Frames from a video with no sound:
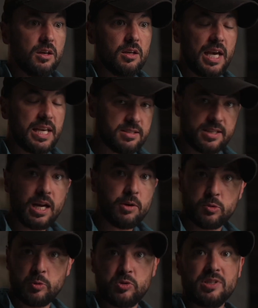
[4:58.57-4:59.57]
Hezekiah
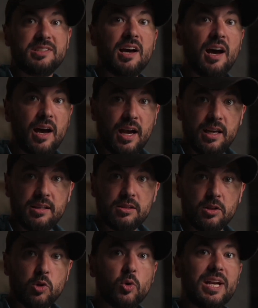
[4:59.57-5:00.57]
was supposed to die.
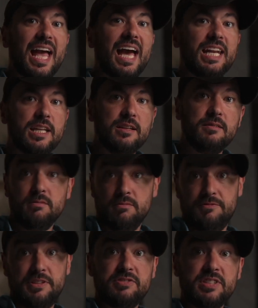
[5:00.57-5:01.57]
The Lord added
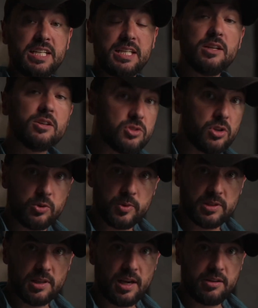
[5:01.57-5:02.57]
15 years onto
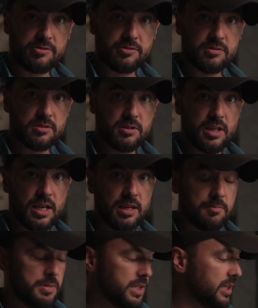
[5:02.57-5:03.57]
his life.
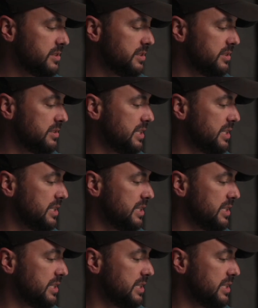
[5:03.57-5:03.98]
And because this